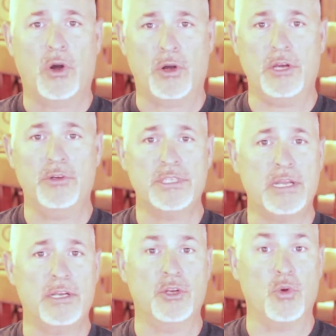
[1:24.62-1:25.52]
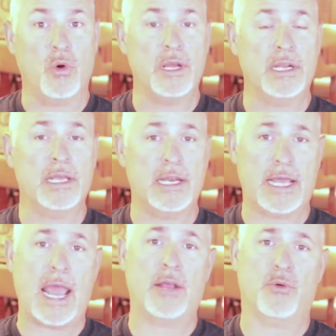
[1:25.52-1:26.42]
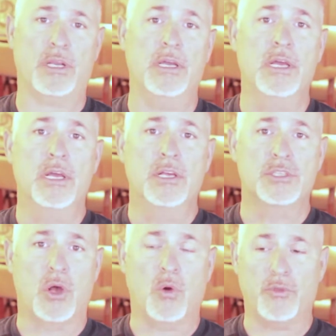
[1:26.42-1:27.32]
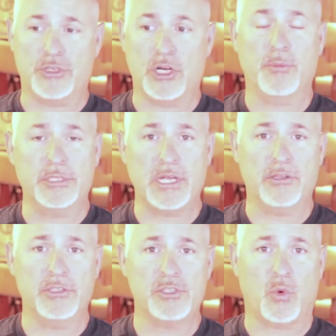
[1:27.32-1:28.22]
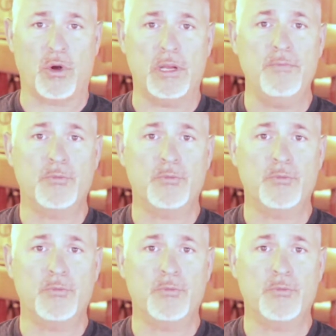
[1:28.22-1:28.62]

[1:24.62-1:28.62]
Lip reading: are irritated, annoyed, and getting angry. So the gentleman telling the story,